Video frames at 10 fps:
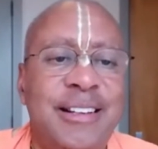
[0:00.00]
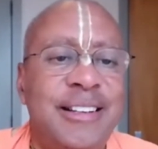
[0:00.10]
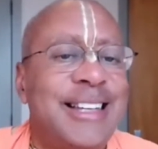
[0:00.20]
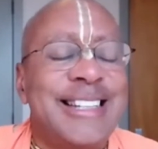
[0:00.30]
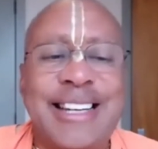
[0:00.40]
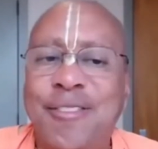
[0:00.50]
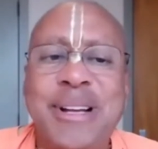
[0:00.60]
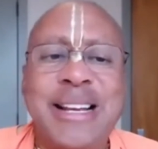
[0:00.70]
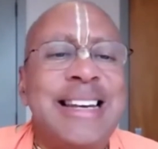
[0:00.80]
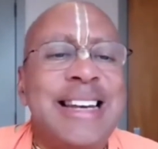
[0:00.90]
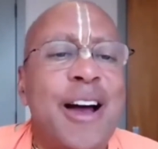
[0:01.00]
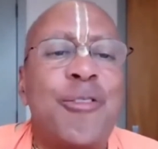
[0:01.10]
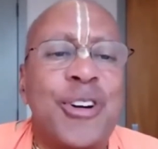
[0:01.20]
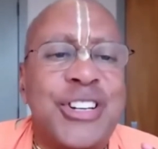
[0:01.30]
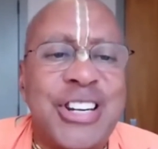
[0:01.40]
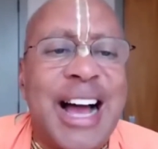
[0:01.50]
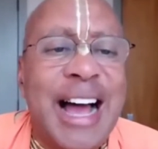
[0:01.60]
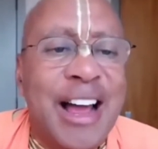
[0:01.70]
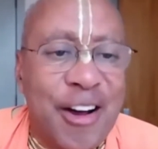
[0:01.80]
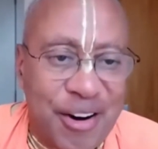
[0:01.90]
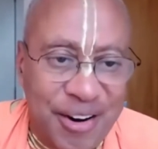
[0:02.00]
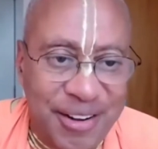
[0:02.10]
They say, we never tire